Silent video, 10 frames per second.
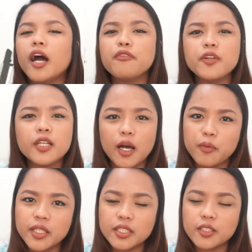
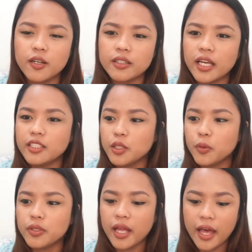forgot what it's called. I
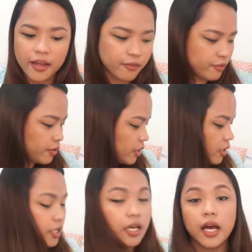don't have
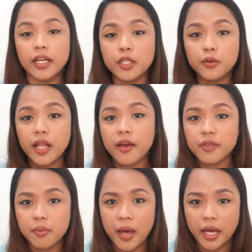
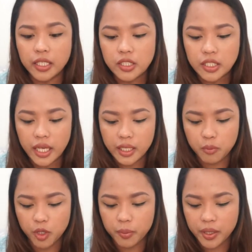the packaging
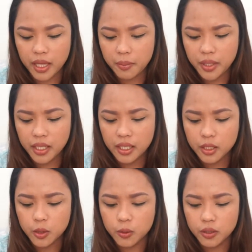anymore, but let me
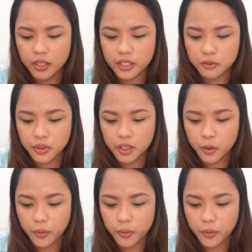Google it real